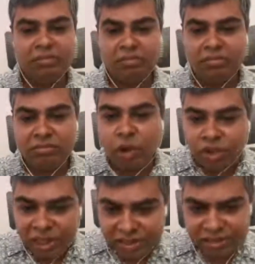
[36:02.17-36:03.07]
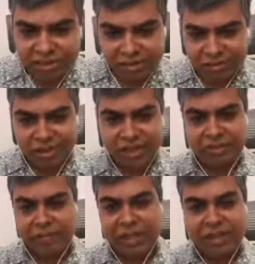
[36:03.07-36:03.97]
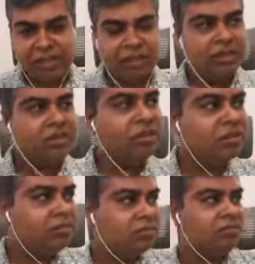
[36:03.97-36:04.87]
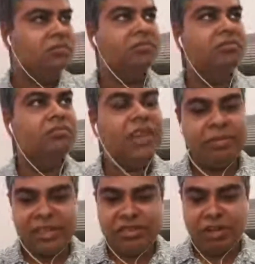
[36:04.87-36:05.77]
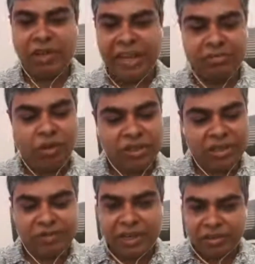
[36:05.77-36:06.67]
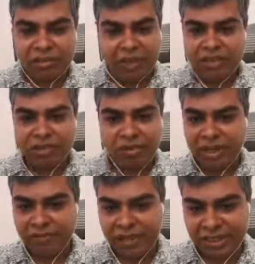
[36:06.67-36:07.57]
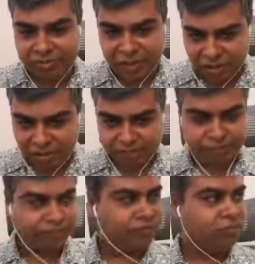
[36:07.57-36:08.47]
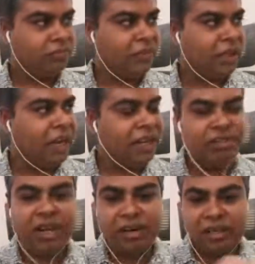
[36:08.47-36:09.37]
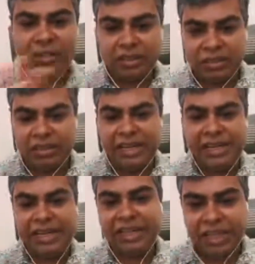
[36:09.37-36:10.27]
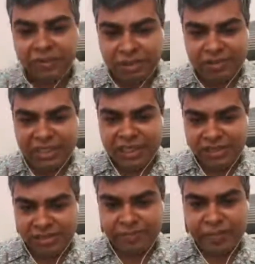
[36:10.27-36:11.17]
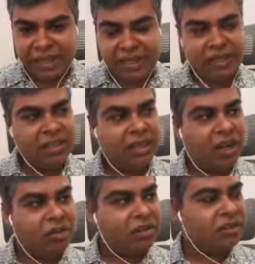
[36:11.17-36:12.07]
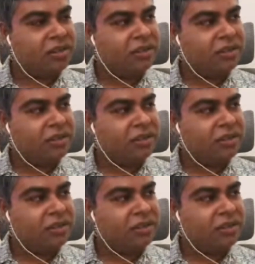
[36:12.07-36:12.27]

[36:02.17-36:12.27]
motor, okay? So maybe you are buying motors worth of 1 crore every month, and you are creating EV vehicles. Now,